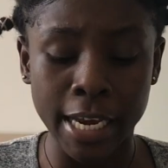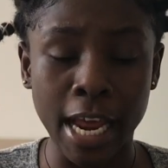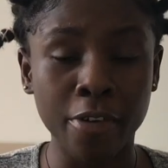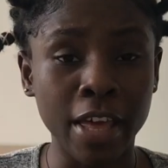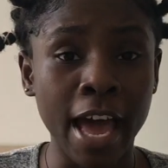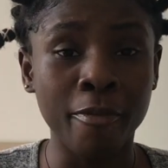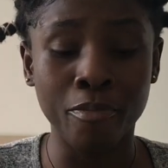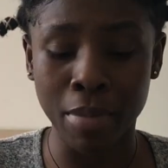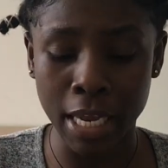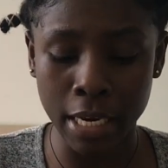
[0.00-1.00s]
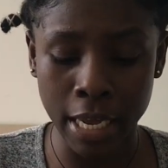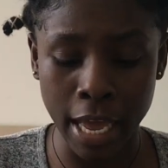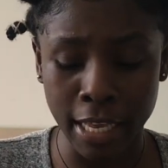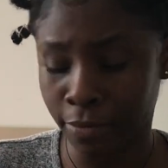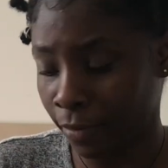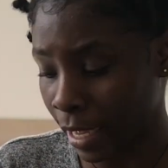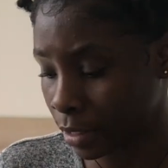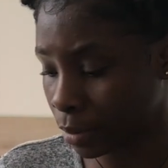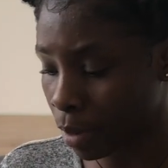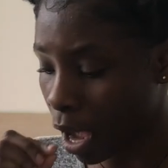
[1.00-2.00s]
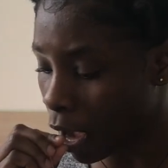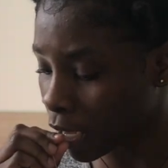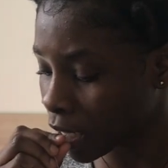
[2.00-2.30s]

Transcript: Now that I've made it as flat as well,